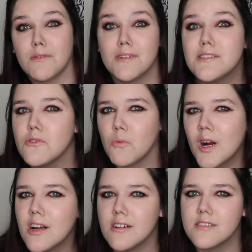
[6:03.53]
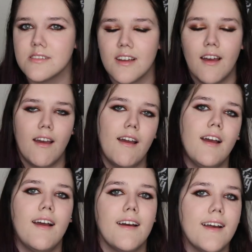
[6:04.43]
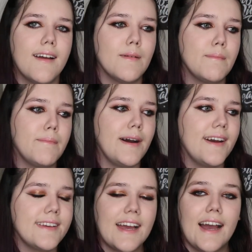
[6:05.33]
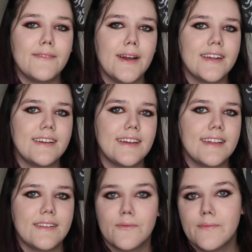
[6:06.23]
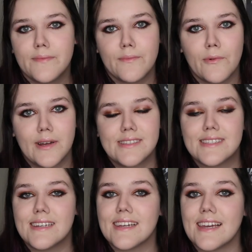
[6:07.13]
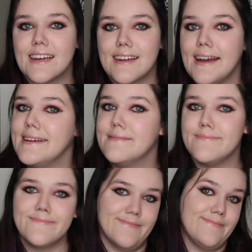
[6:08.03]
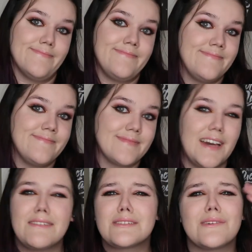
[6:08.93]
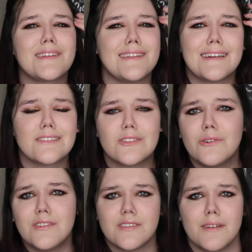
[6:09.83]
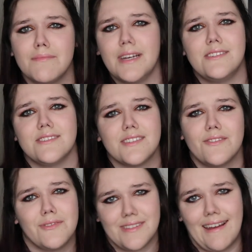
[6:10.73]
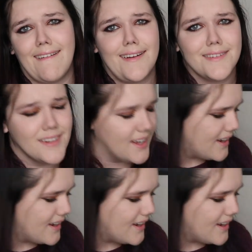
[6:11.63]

but it wasn't the worst. But yeah, I read it in one sitting at night. It was only like 200 something pages, so it wasn't that hard.